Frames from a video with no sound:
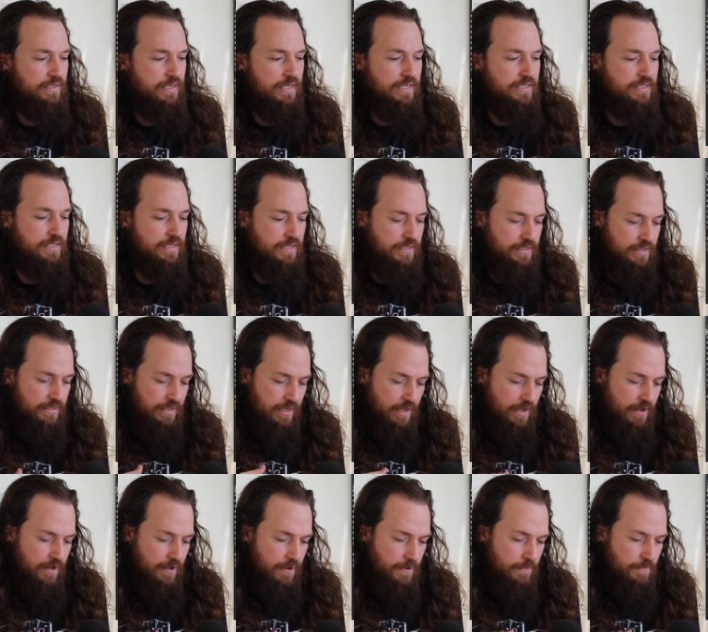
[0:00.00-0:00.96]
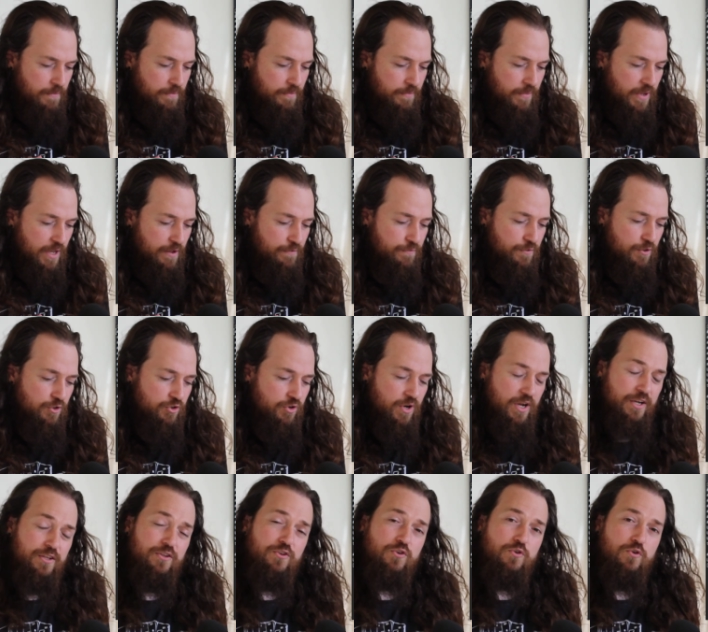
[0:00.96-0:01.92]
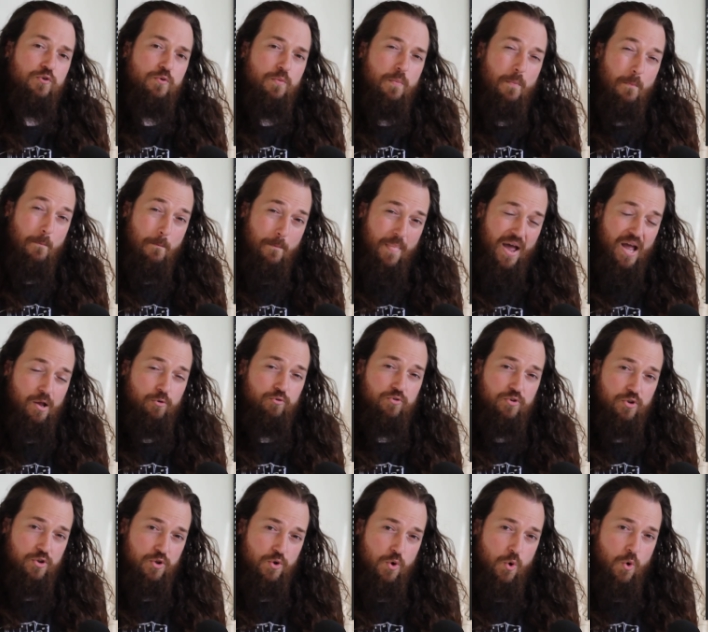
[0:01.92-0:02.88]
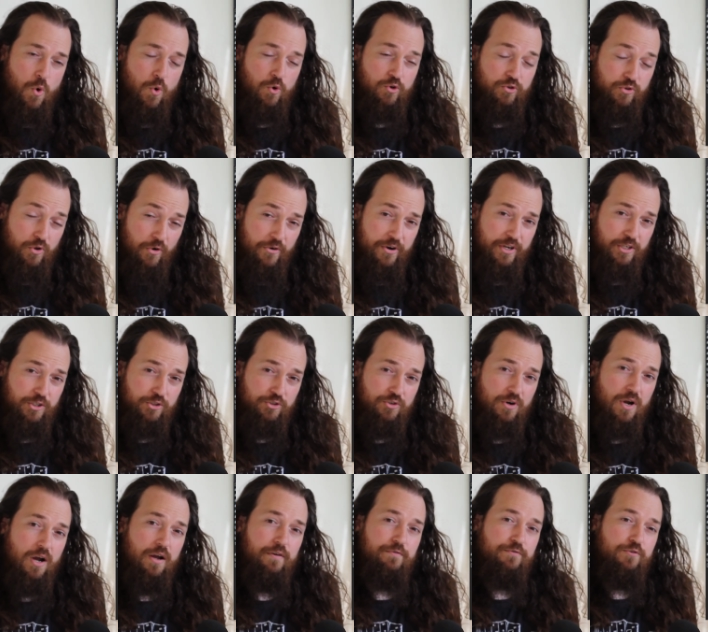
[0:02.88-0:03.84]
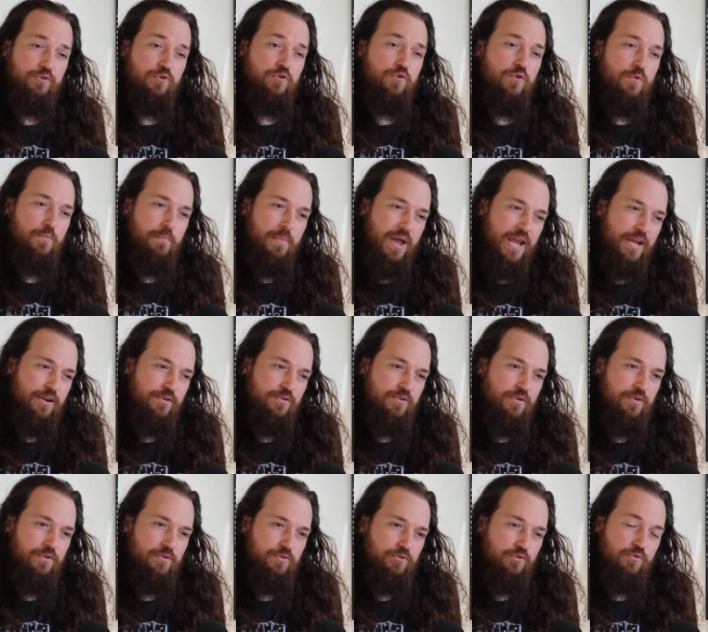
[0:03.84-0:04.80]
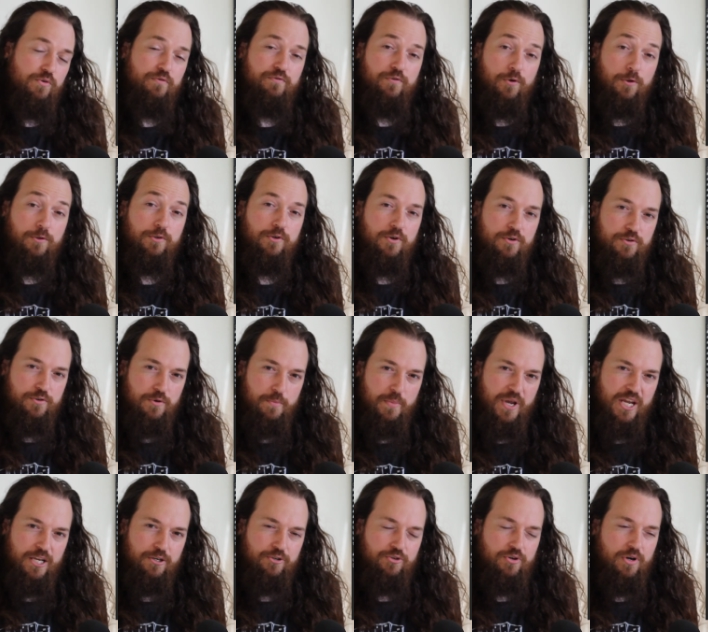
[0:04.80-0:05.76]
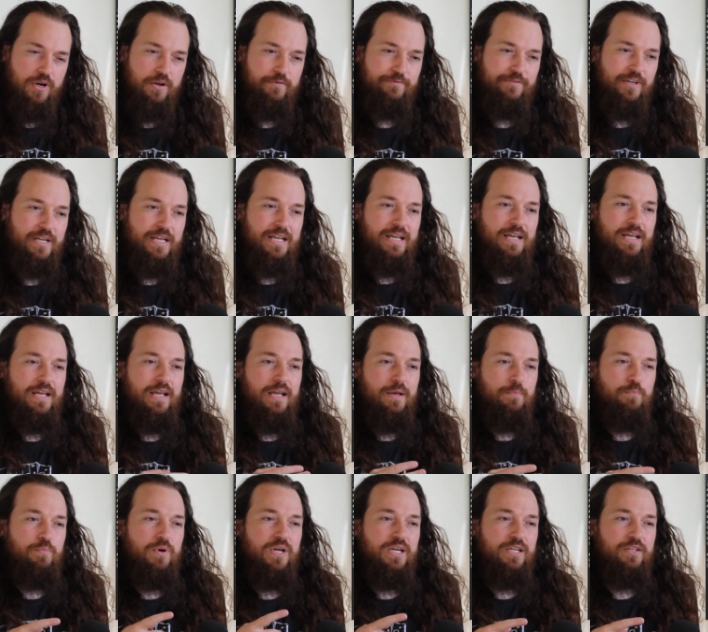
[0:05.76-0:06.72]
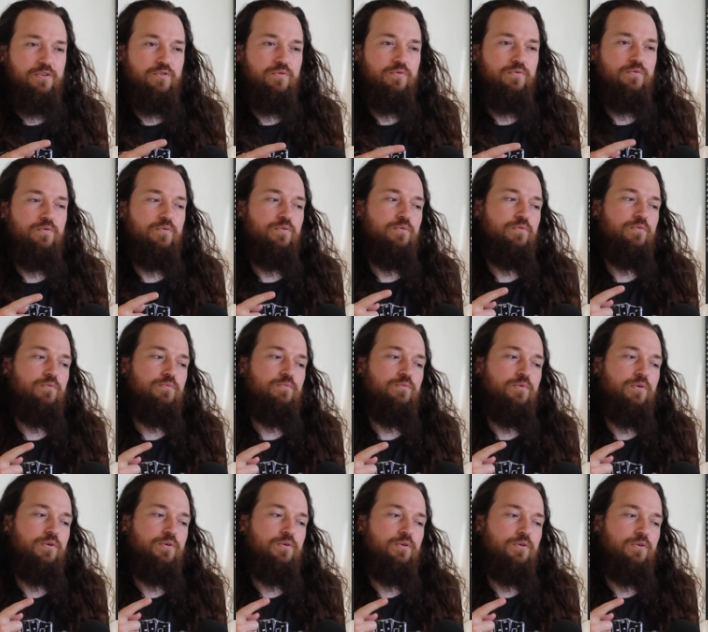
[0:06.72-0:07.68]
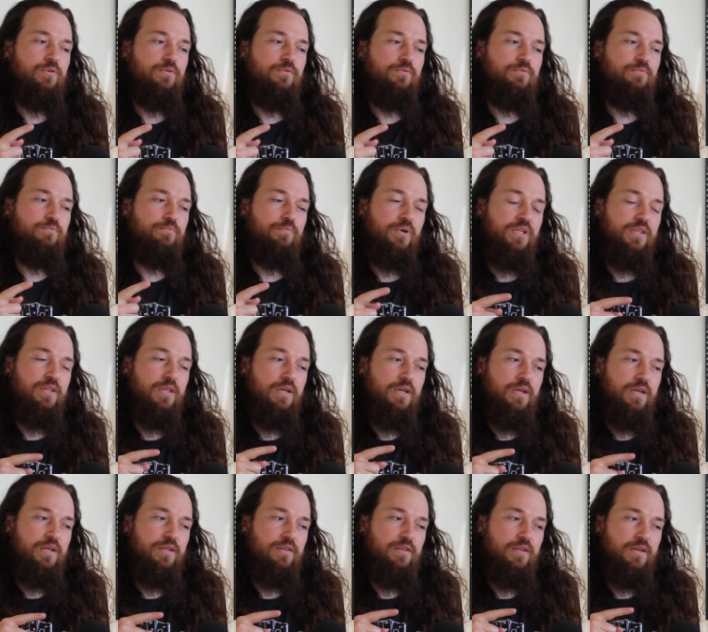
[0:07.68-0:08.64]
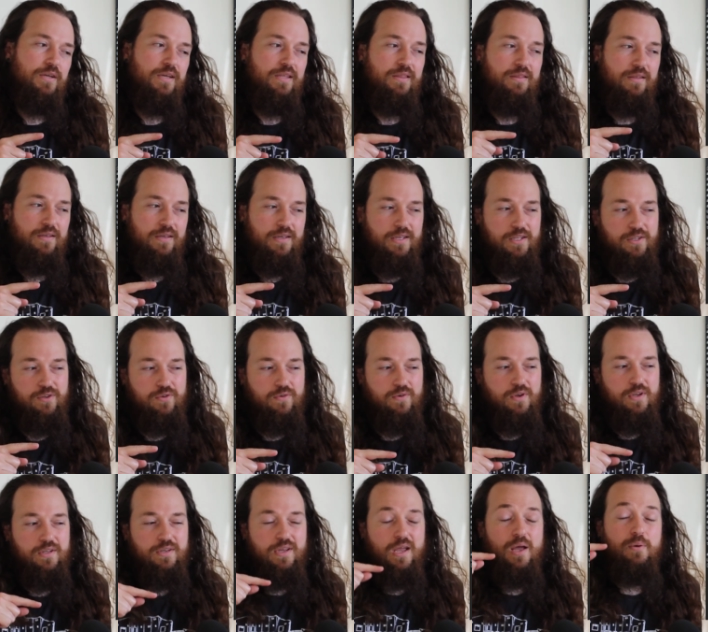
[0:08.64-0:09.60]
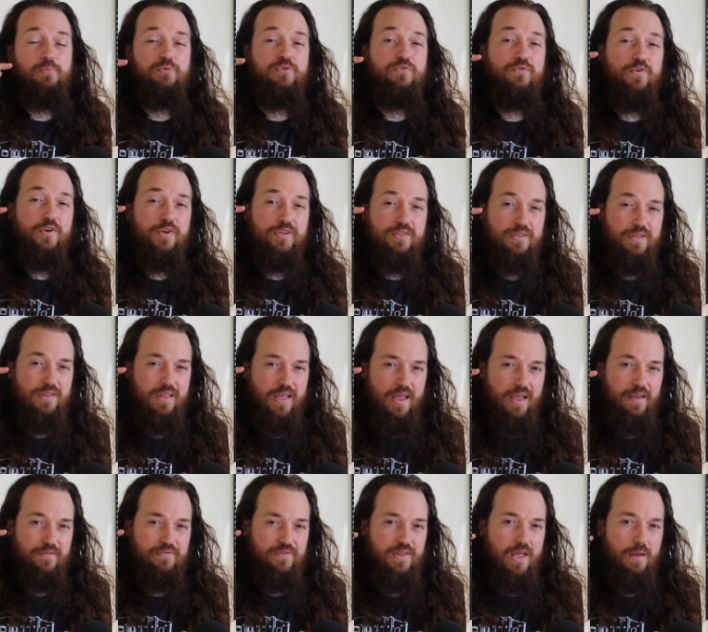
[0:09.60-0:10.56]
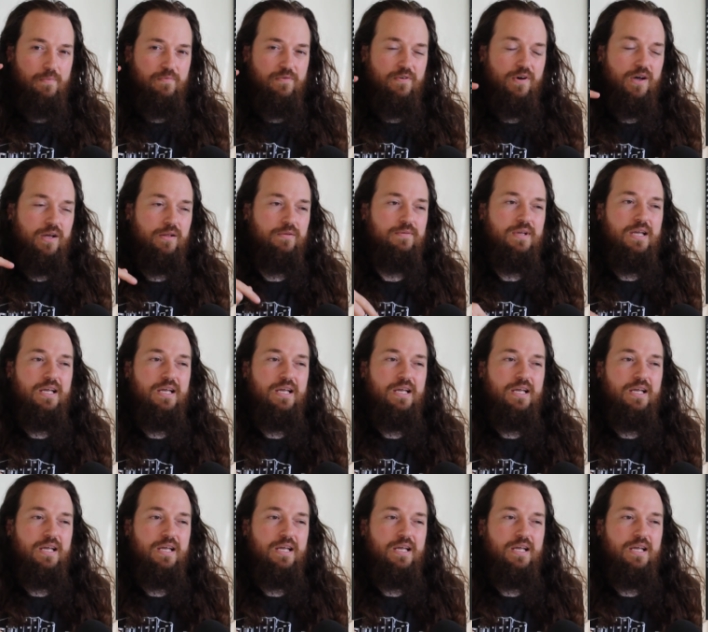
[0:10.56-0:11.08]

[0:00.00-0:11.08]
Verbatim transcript: does is, um, if you're trying to mount your storage drive to your main, to a folder on your main drive, but it's but the the it's it comes first in the F stat file,